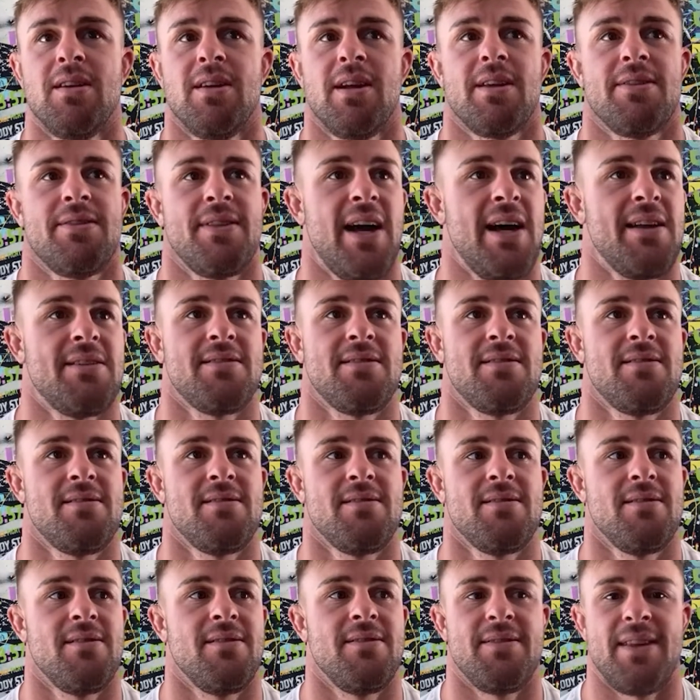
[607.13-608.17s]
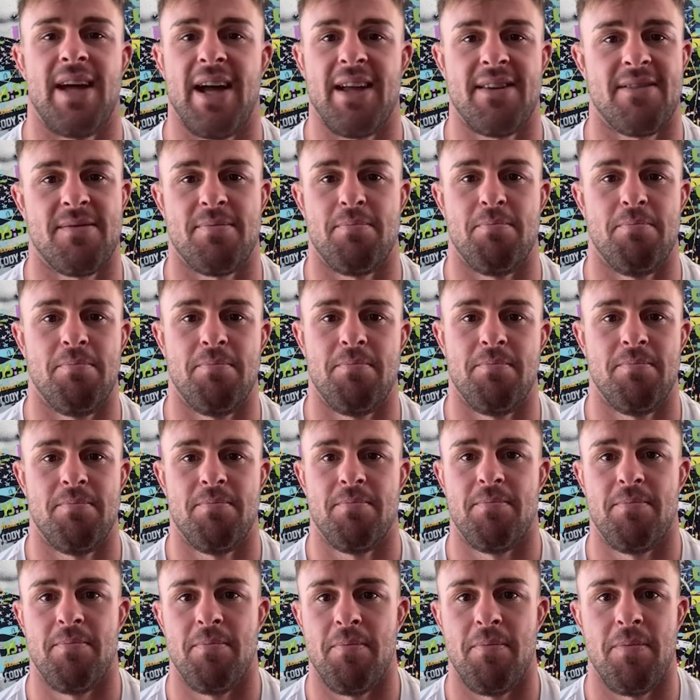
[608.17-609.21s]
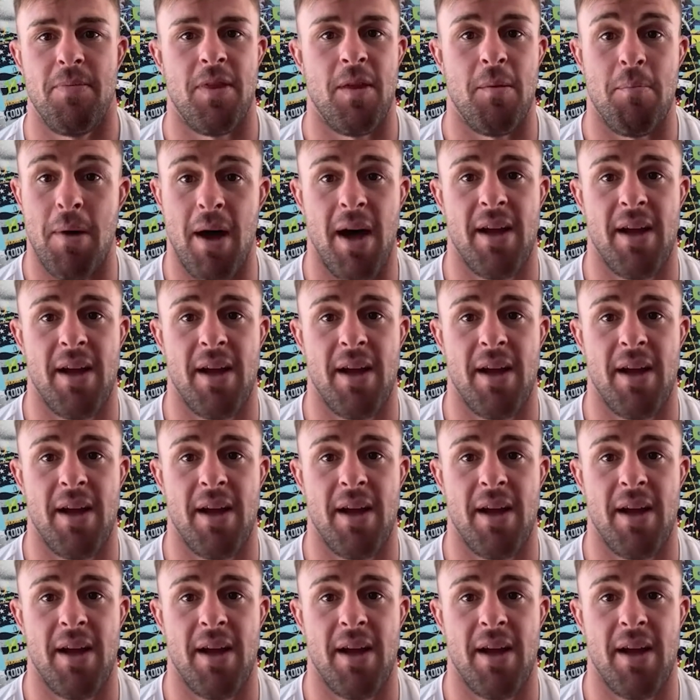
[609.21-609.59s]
Like that's the